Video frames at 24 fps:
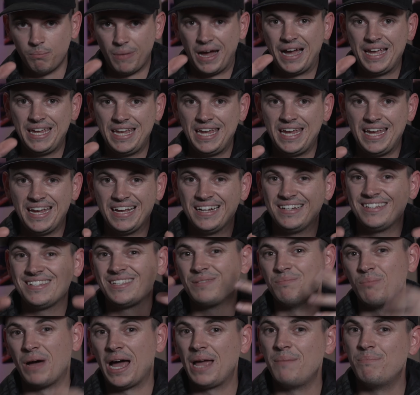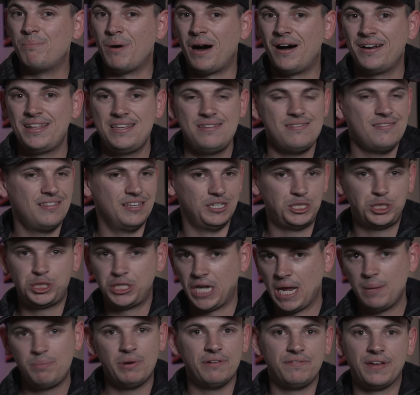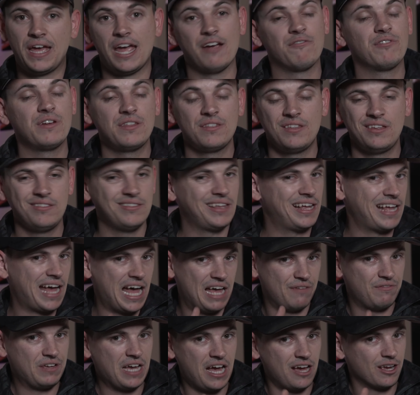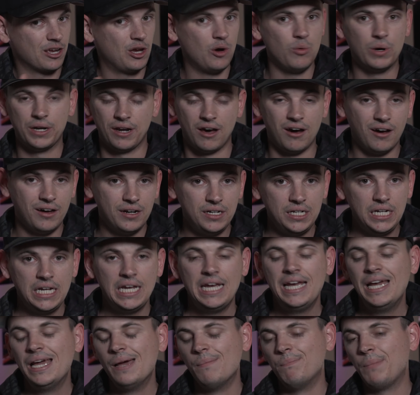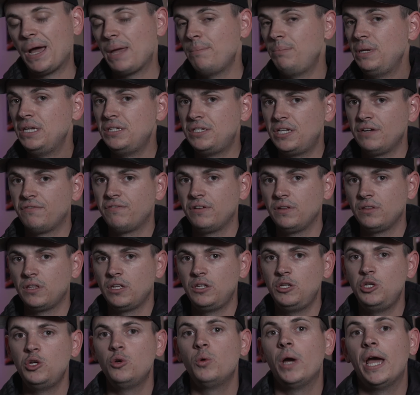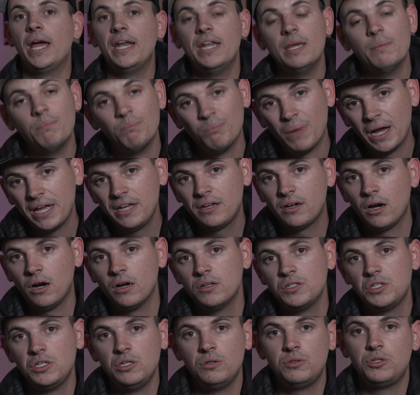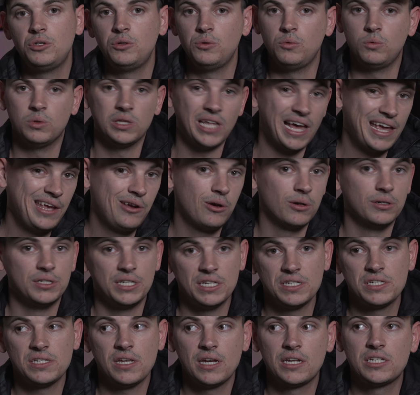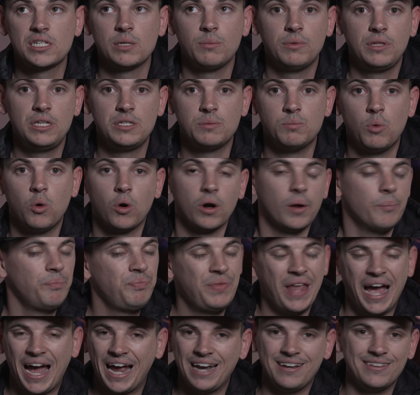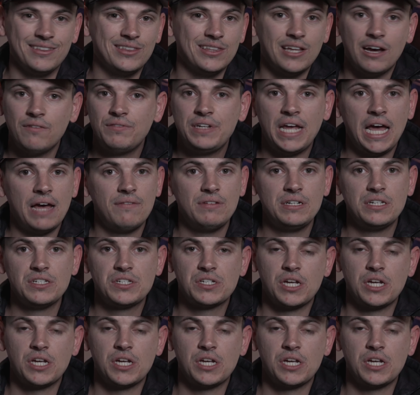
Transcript: My hands, my body, the shape of everything that I've got going on might be different than you, and it might cause you to like or dislike some of these more. I'd love to have a